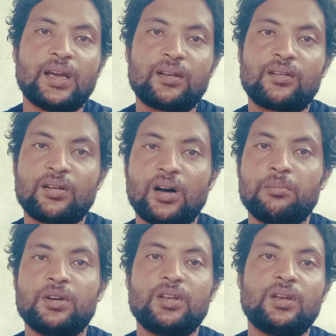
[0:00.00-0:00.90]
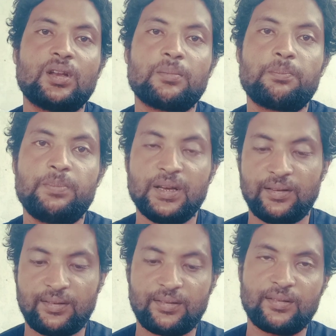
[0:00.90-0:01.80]
that harmony and
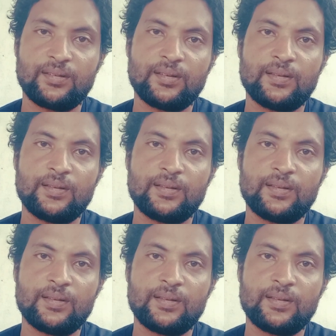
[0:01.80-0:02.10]
peace